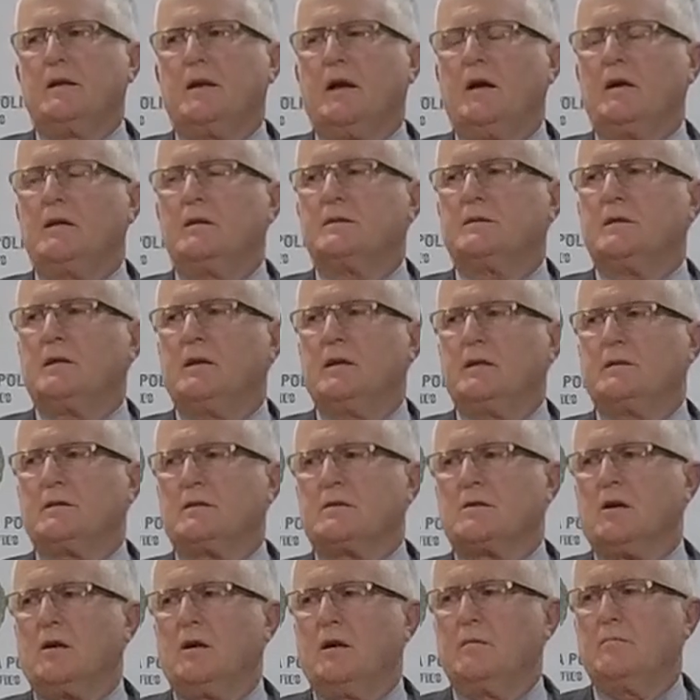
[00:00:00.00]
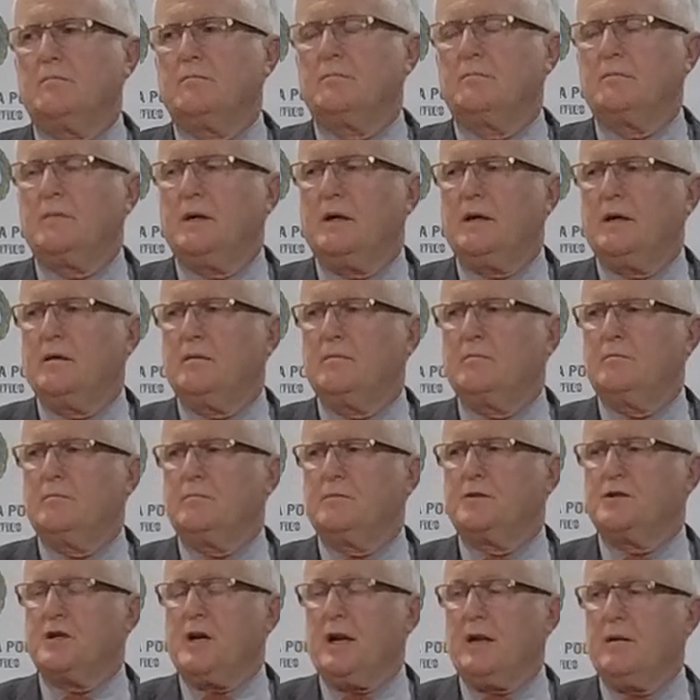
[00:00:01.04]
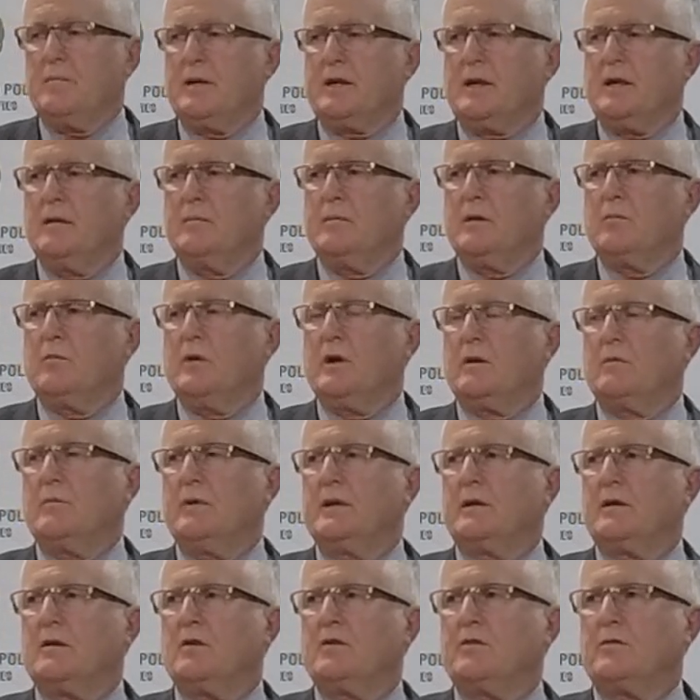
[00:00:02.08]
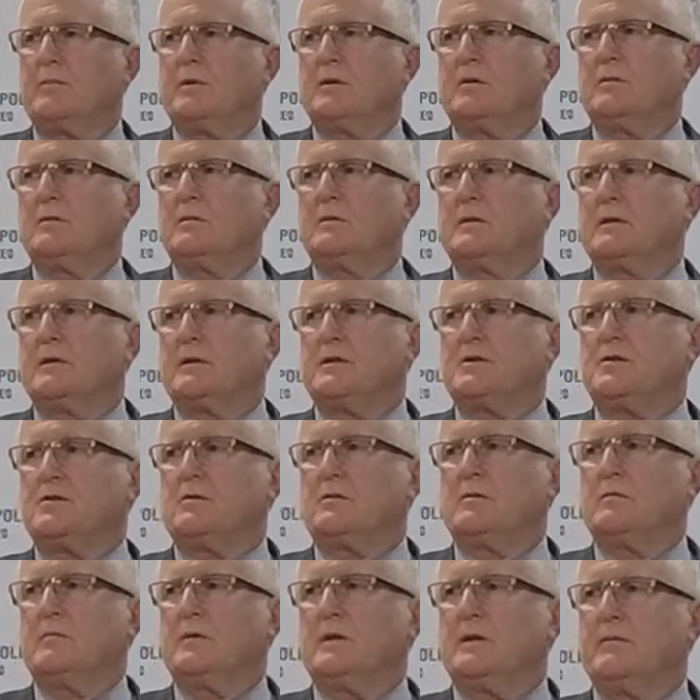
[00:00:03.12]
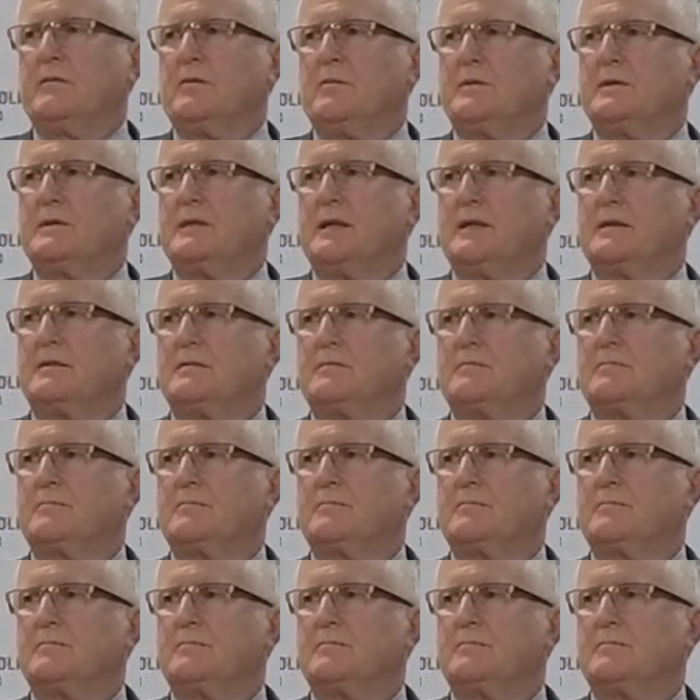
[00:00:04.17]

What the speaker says: No, at the time Charlie became unwell and went to hospital, the children were living with Dad.